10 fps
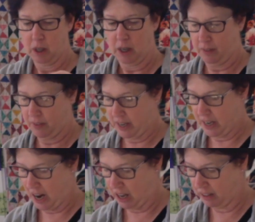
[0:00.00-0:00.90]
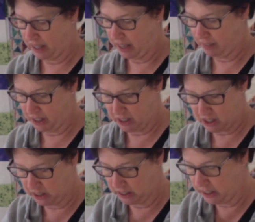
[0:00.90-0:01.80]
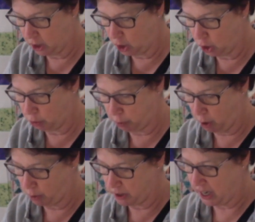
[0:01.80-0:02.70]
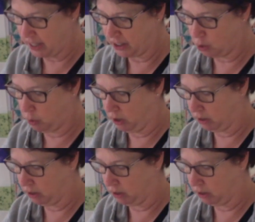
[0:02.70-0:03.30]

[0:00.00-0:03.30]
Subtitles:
And then I'll have this little throw size quilt.